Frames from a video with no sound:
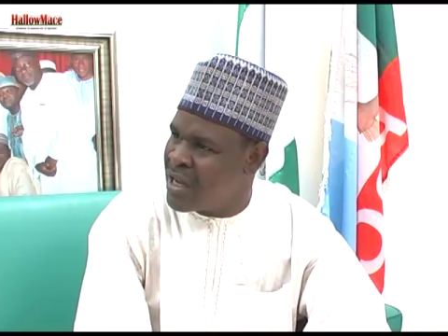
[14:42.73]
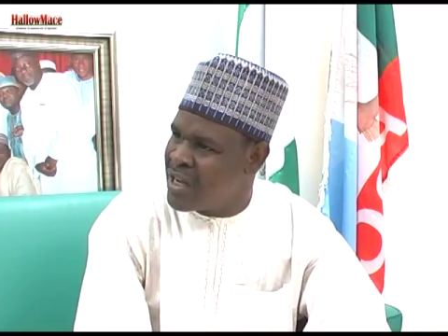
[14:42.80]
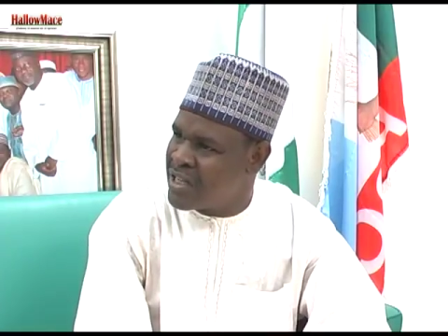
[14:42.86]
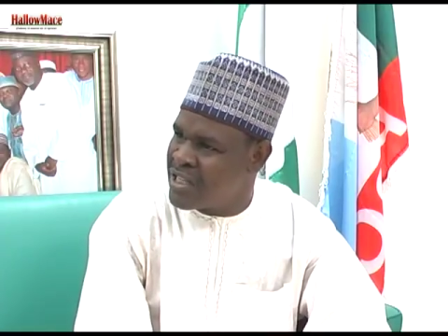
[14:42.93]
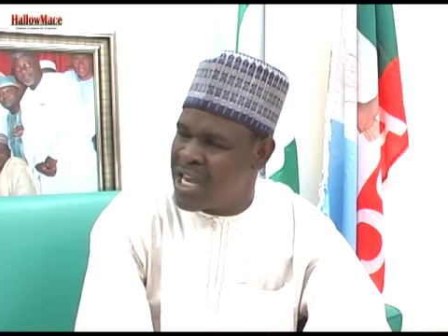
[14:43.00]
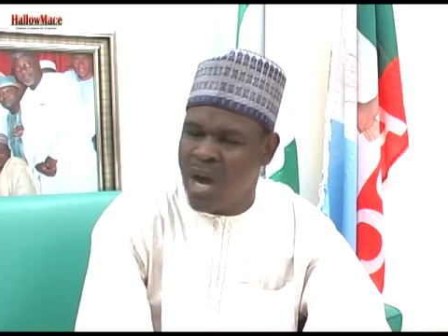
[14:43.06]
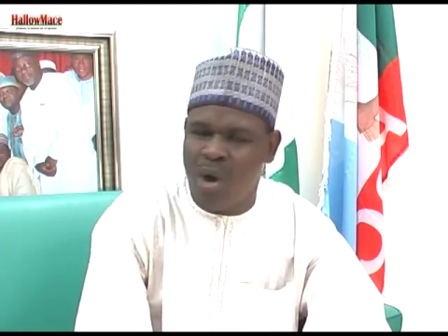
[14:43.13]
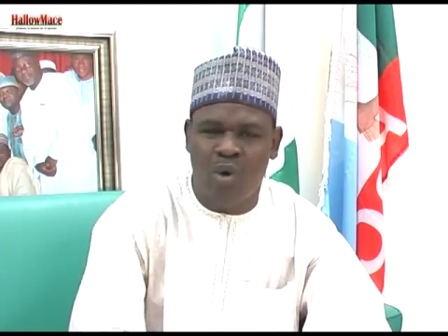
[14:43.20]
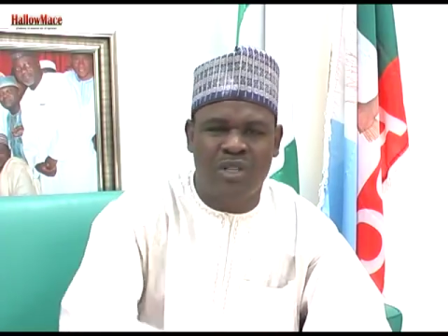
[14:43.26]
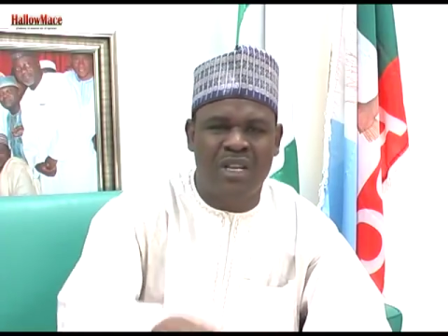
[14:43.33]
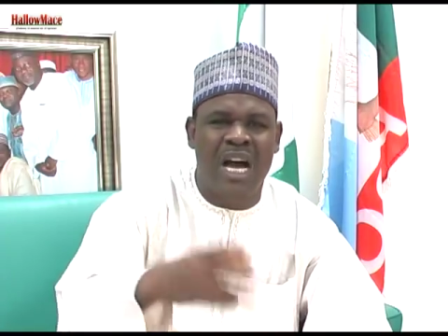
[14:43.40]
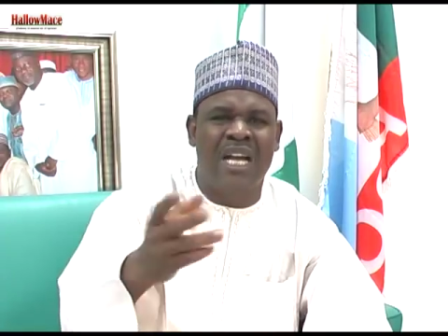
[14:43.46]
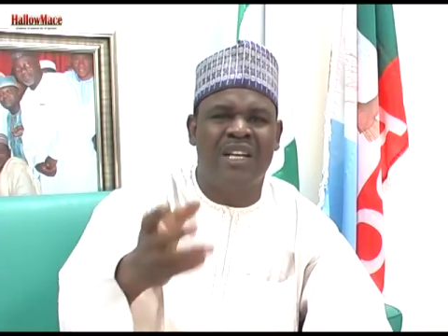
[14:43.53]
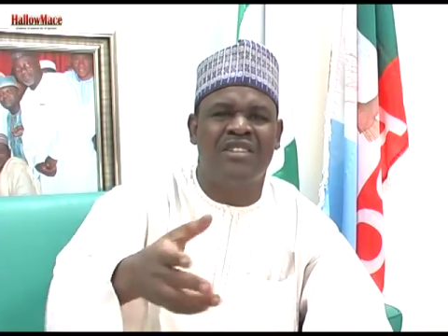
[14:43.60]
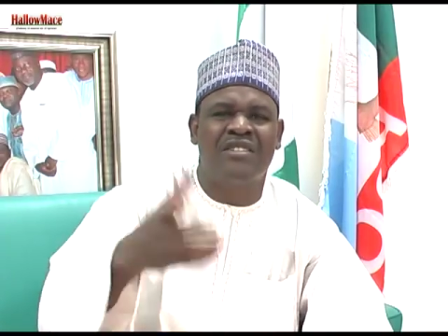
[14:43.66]
There was
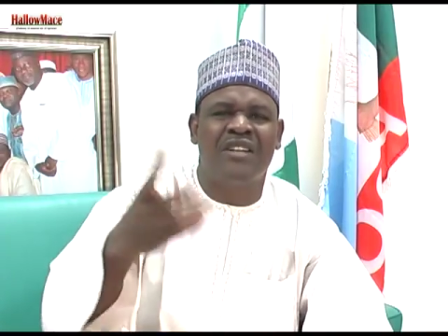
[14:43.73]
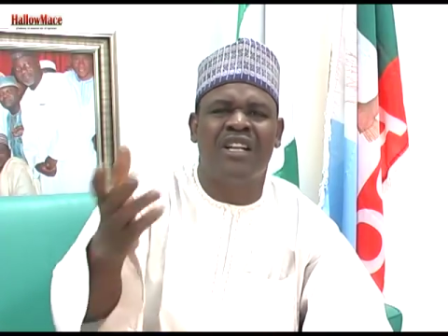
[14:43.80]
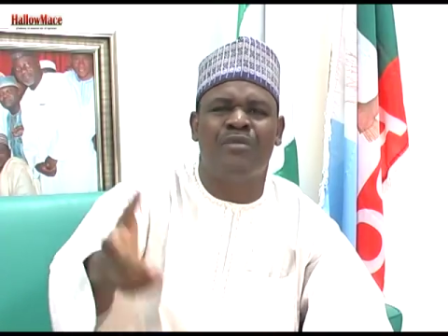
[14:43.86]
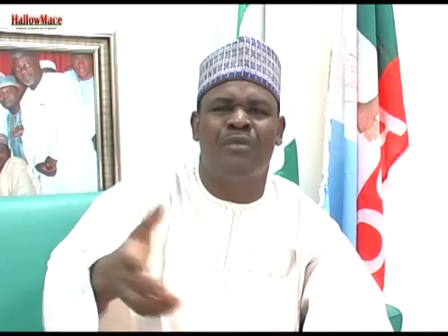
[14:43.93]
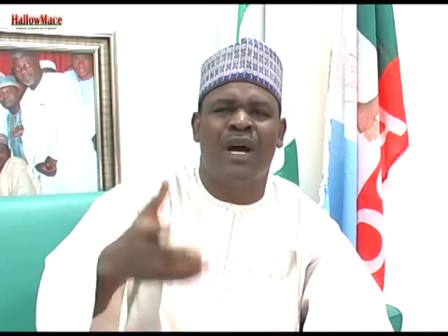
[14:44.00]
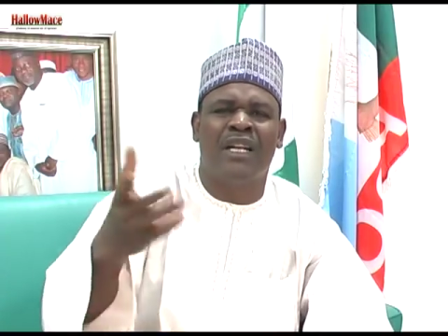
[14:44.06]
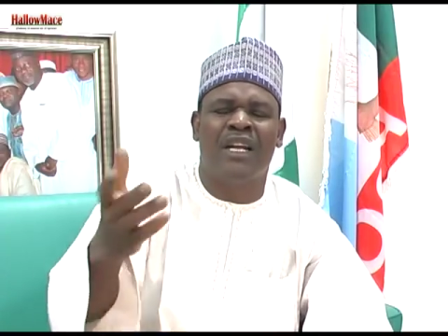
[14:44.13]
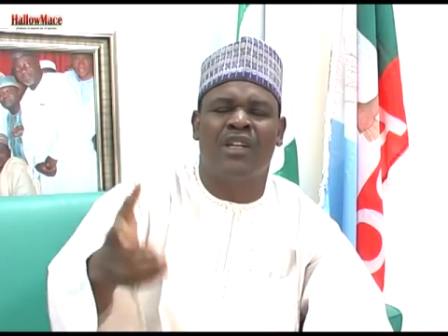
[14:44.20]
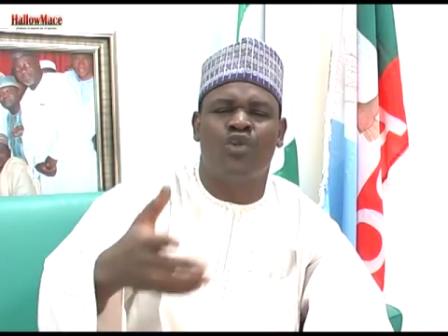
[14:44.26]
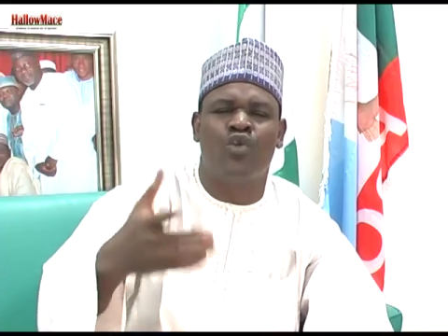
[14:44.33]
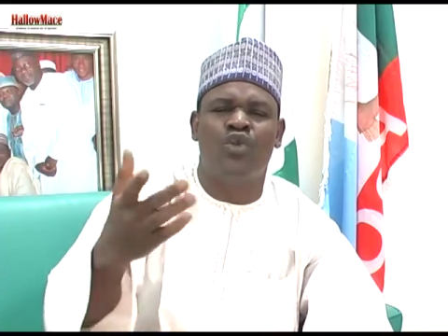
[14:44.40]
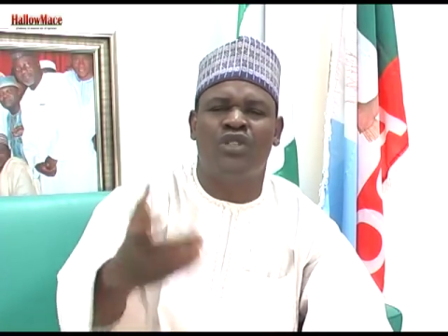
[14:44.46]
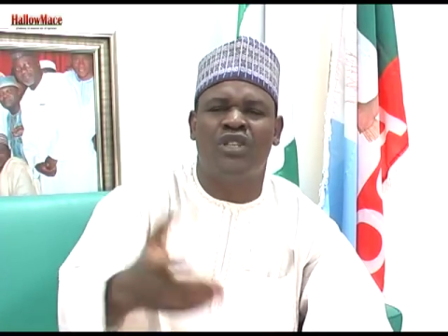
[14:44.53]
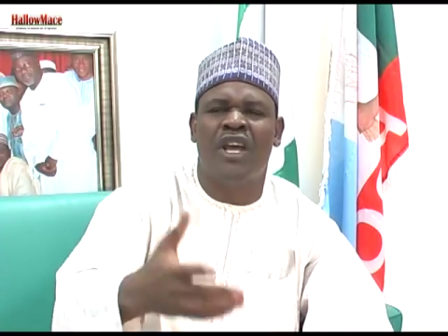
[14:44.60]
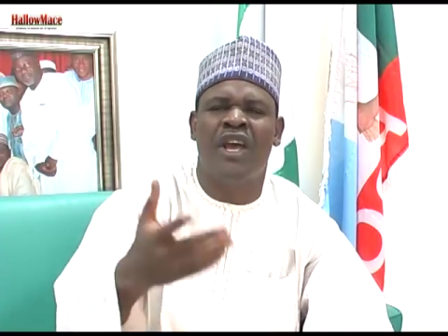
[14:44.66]
a statement that
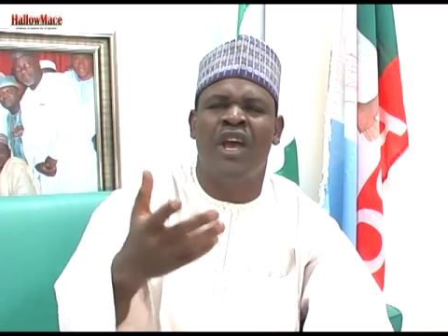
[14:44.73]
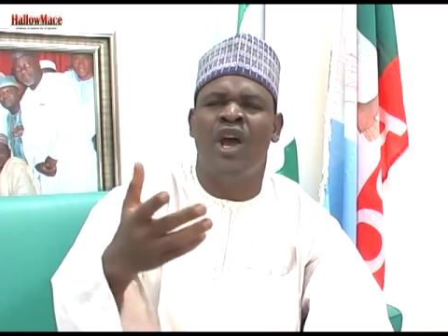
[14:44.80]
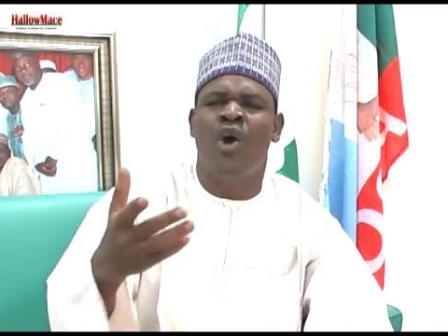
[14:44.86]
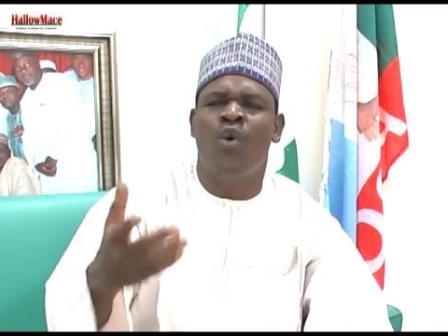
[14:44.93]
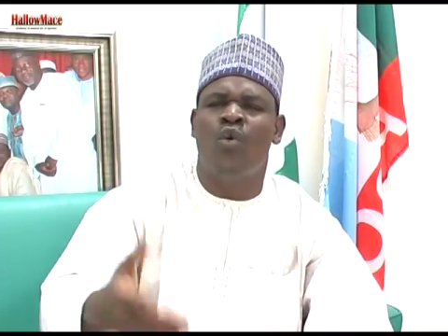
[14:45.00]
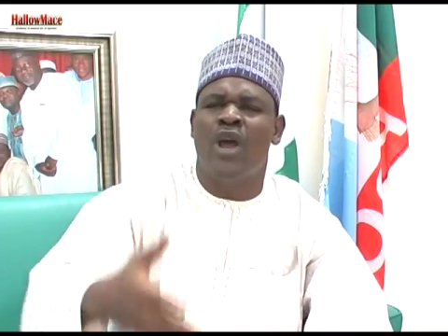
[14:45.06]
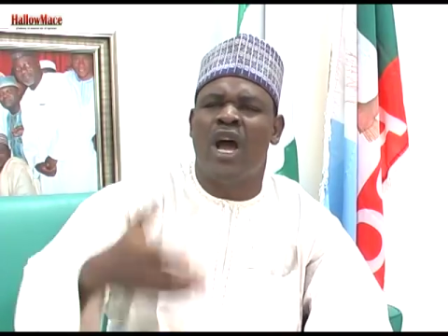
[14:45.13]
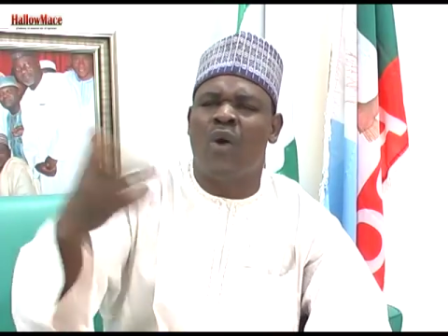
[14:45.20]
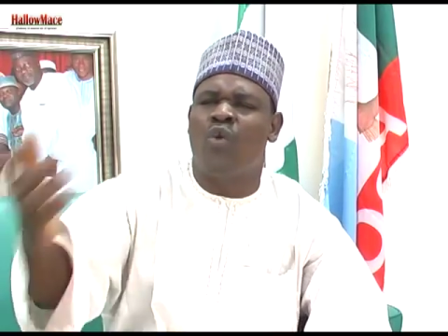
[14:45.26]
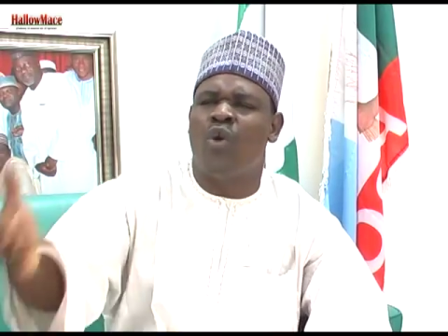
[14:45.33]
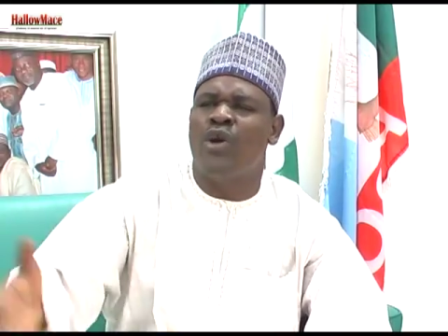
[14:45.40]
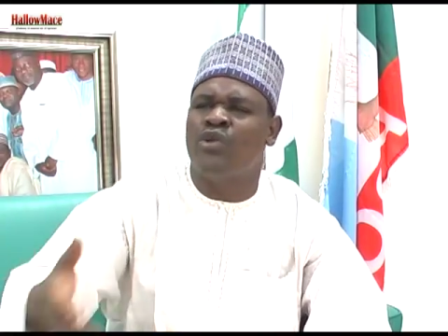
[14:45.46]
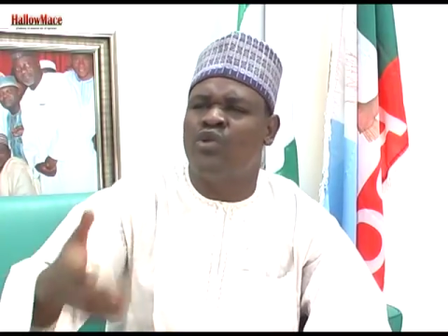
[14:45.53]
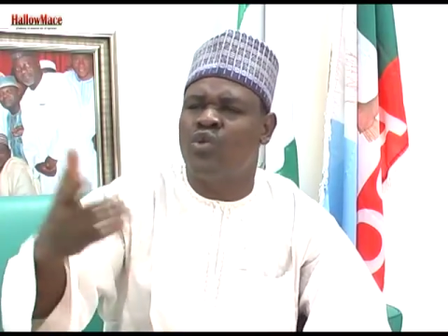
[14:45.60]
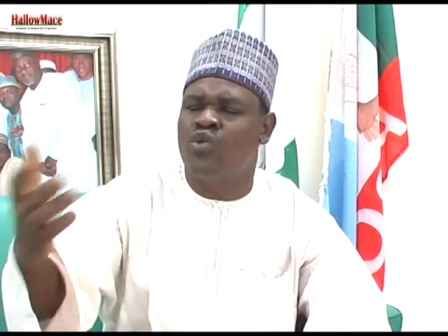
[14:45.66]
we say we are
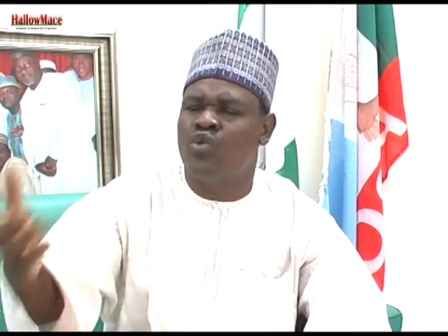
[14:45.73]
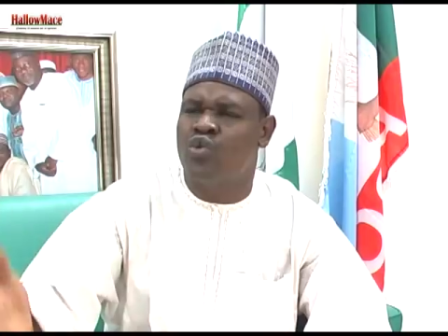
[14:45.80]
going to